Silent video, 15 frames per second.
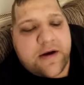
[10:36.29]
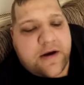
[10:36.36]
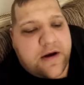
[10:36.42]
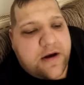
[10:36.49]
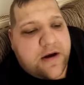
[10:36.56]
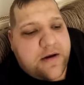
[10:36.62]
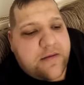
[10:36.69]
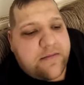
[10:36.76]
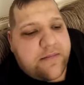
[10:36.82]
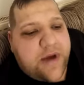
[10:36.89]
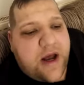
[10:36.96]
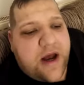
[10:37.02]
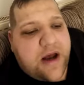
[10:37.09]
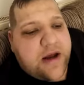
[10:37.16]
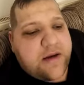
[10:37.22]
um,
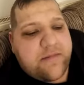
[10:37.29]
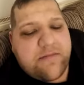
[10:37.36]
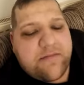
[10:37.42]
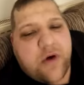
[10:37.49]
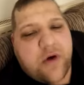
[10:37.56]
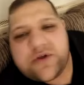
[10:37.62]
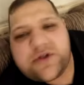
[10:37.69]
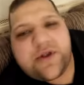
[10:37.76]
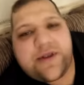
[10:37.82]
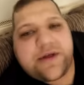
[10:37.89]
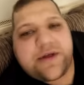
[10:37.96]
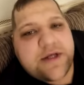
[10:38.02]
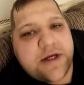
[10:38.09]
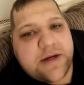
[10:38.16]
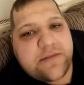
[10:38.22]
by most of the
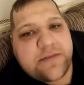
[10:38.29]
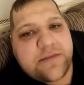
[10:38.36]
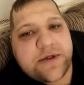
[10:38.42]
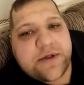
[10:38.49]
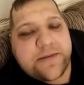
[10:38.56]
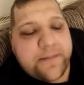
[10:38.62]
teams.